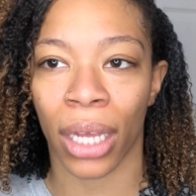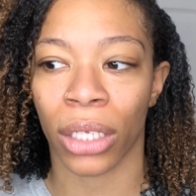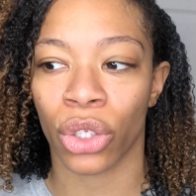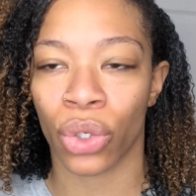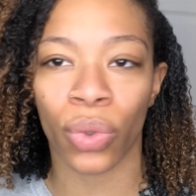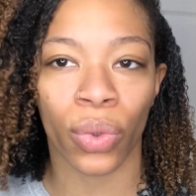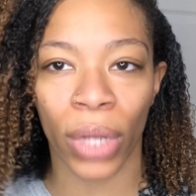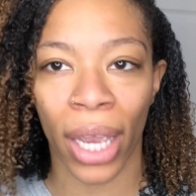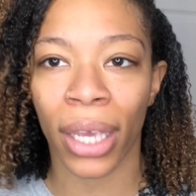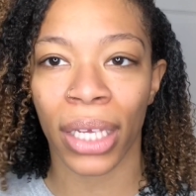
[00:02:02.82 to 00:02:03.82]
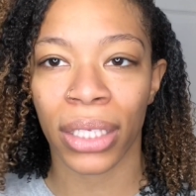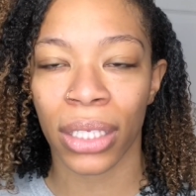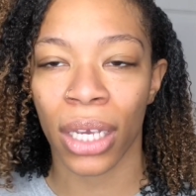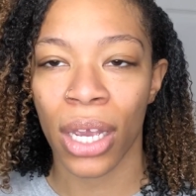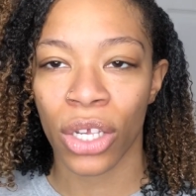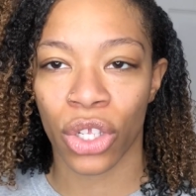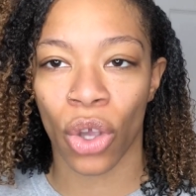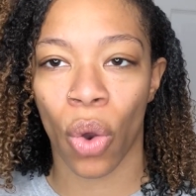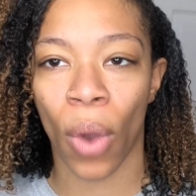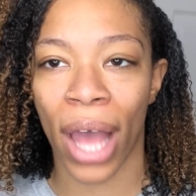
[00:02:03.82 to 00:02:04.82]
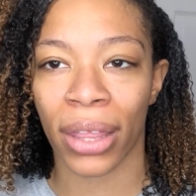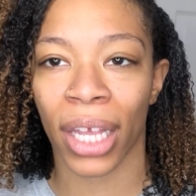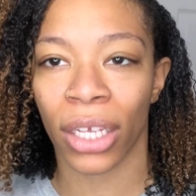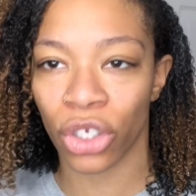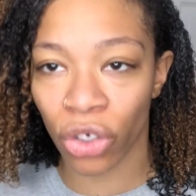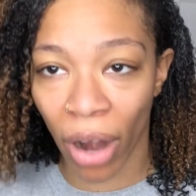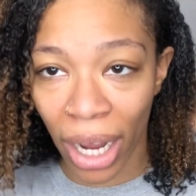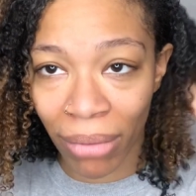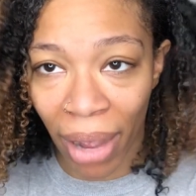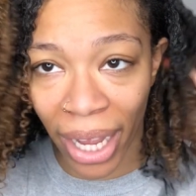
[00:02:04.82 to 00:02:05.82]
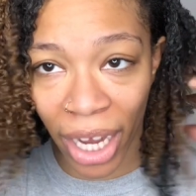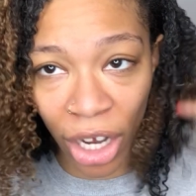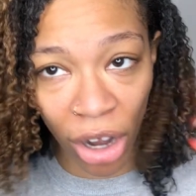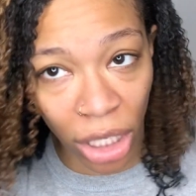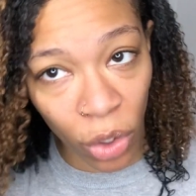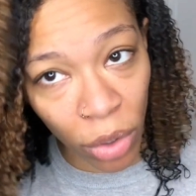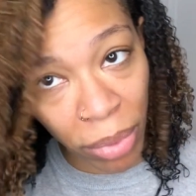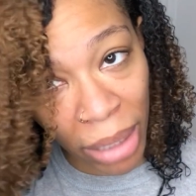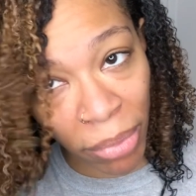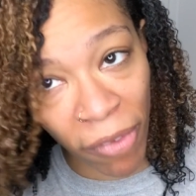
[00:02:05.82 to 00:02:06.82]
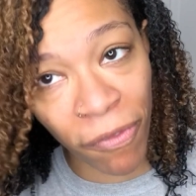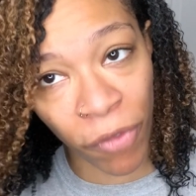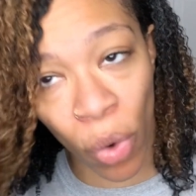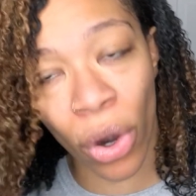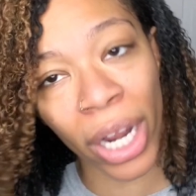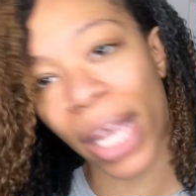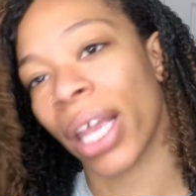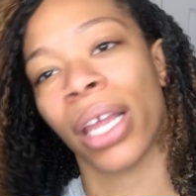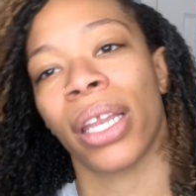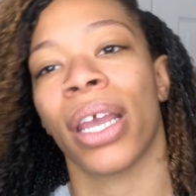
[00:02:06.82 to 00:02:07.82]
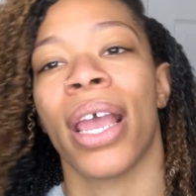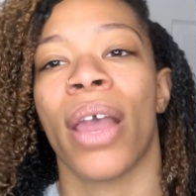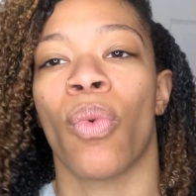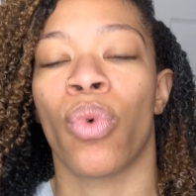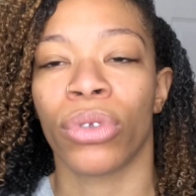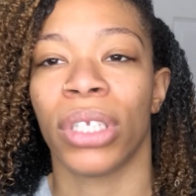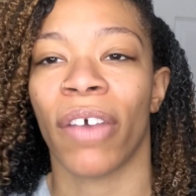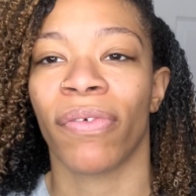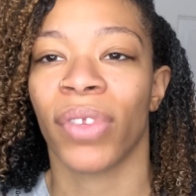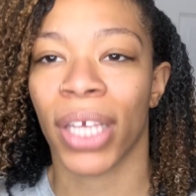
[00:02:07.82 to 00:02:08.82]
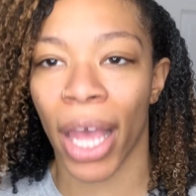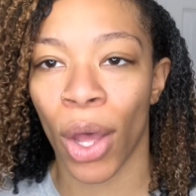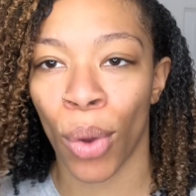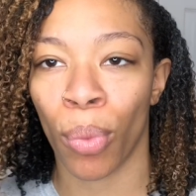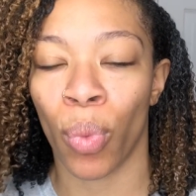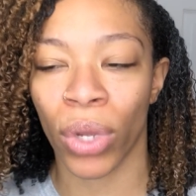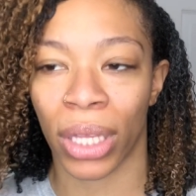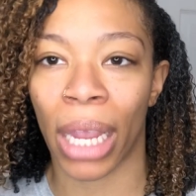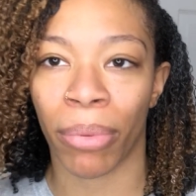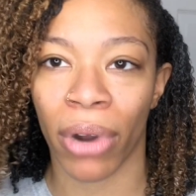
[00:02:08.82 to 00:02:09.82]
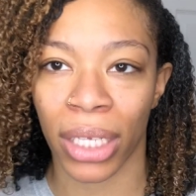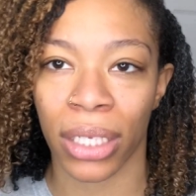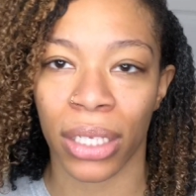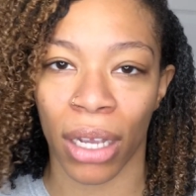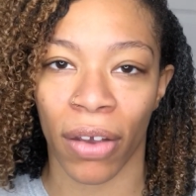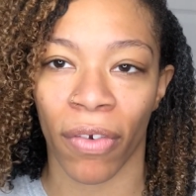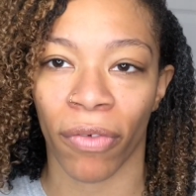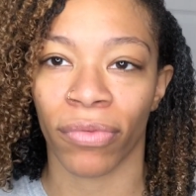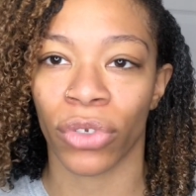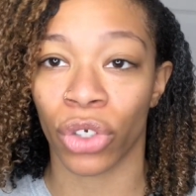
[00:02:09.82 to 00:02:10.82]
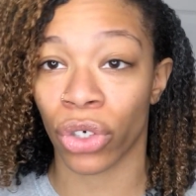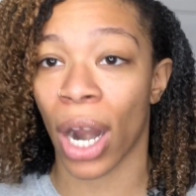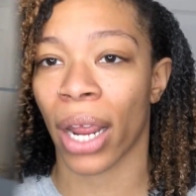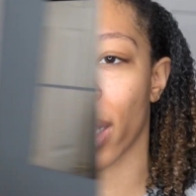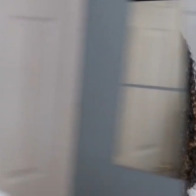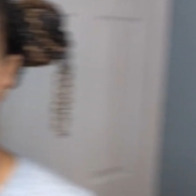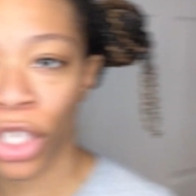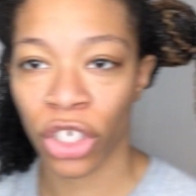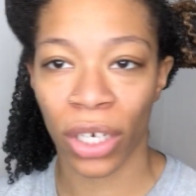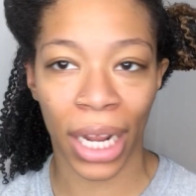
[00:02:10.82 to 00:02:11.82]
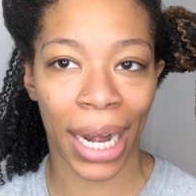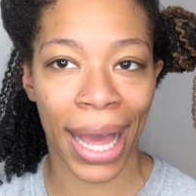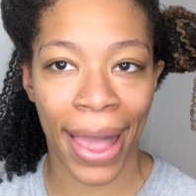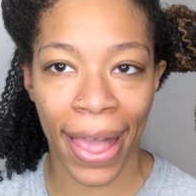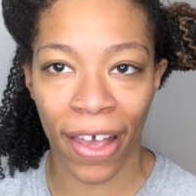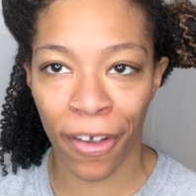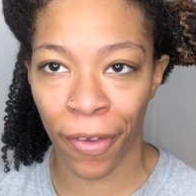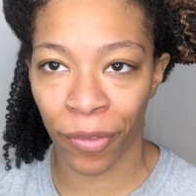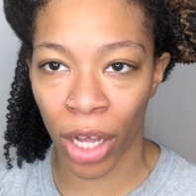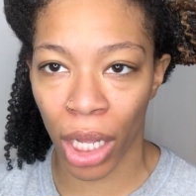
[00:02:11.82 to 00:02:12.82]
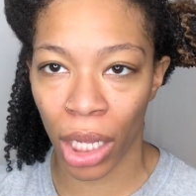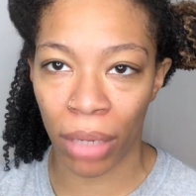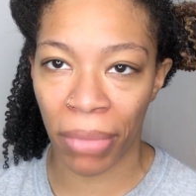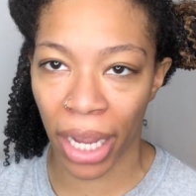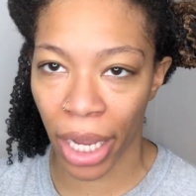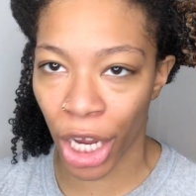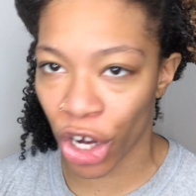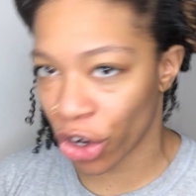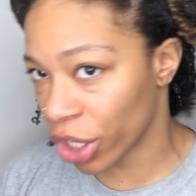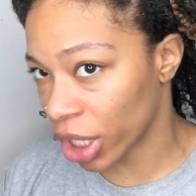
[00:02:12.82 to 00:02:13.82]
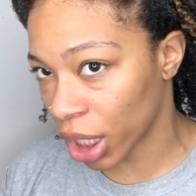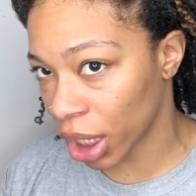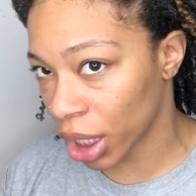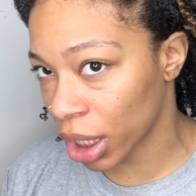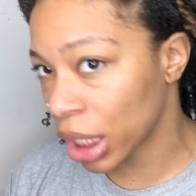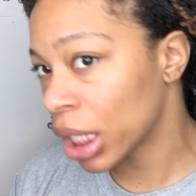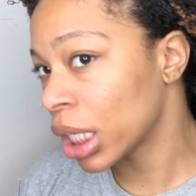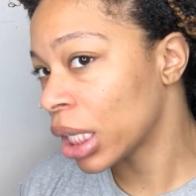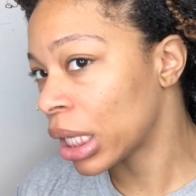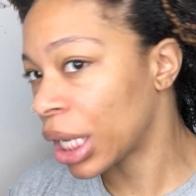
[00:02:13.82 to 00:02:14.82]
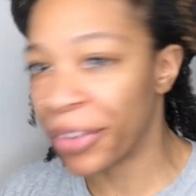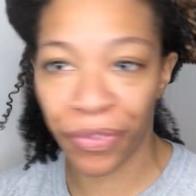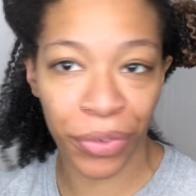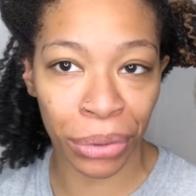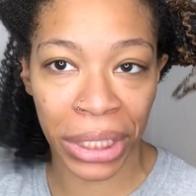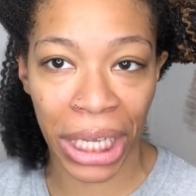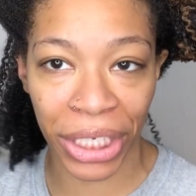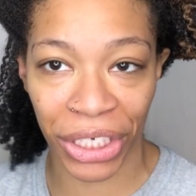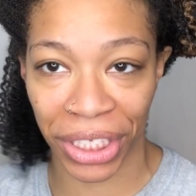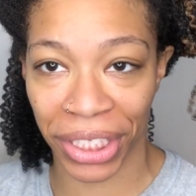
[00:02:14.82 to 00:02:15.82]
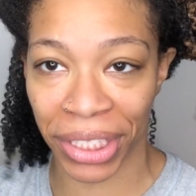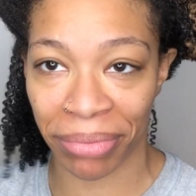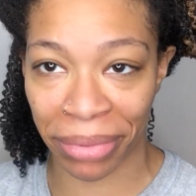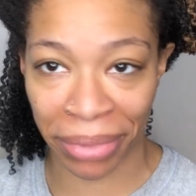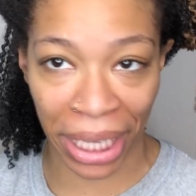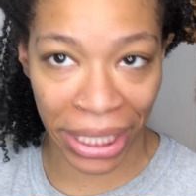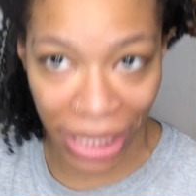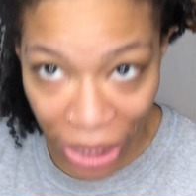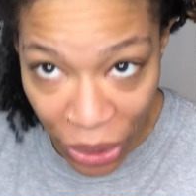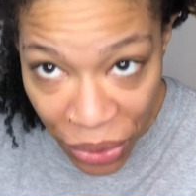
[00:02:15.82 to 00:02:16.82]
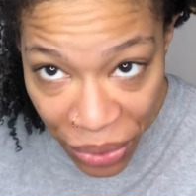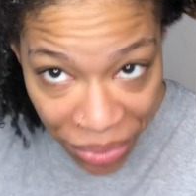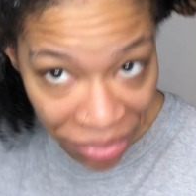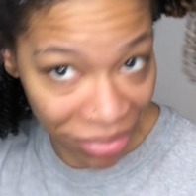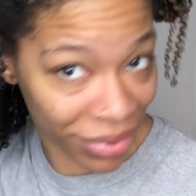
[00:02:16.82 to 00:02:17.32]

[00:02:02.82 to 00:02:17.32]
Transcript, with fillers: like 2 days. So I think drying my hair a little bit beforehand will definitely help with that process of drying. So now that I have my hair in a few sections, maybe like two,